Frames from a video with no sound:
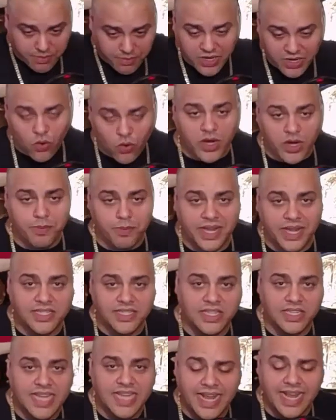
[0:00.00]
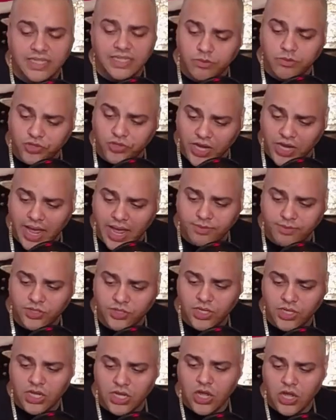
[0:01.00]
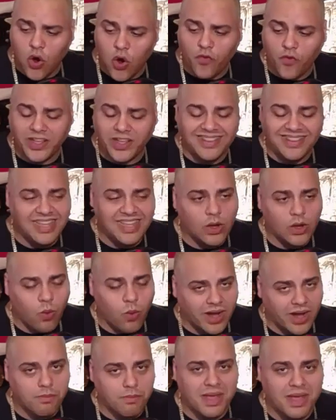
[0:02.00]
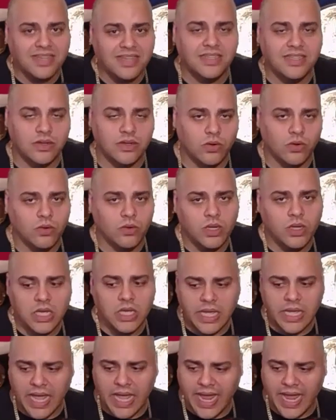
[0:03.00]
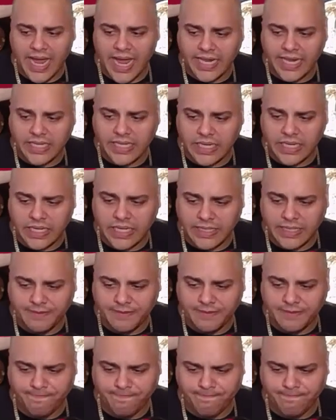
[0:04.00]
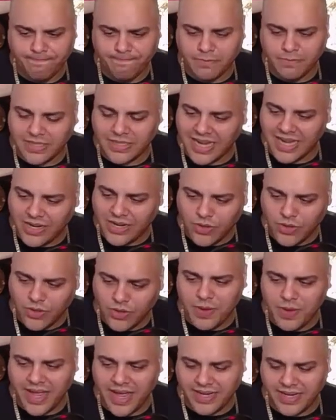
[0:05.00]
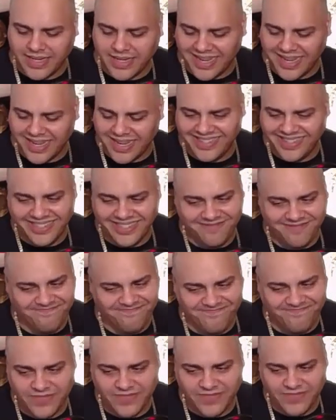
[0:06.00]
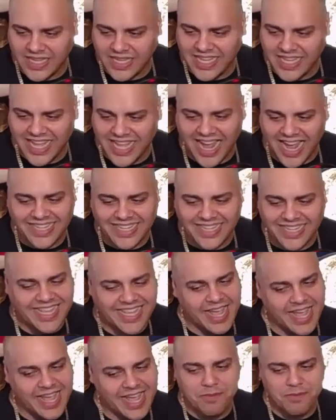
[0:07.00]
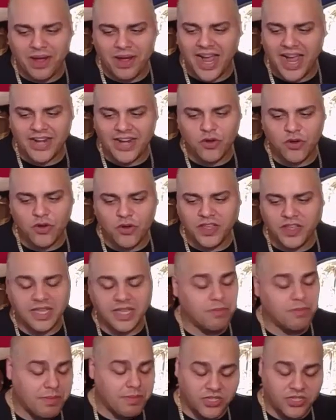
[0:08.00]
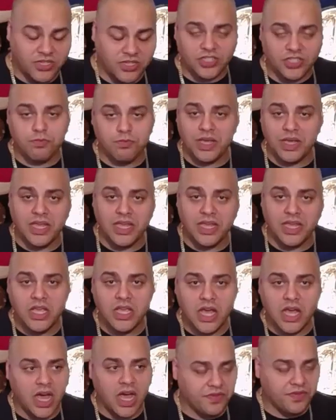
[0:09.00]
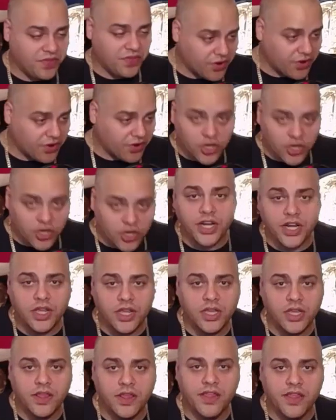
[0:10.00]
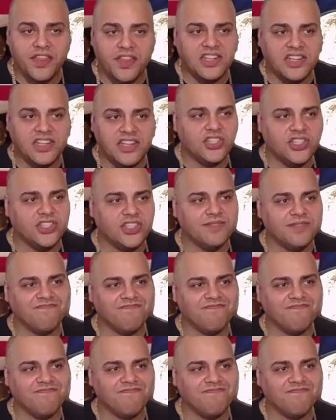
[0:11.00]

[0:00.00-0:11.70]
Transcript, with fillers: going up against the tag team champs over in Tijuana, Mexico. And uh, I don't know, man. I just I just can't get behind O V E. Maybe it's just me. Uh, they're good. They just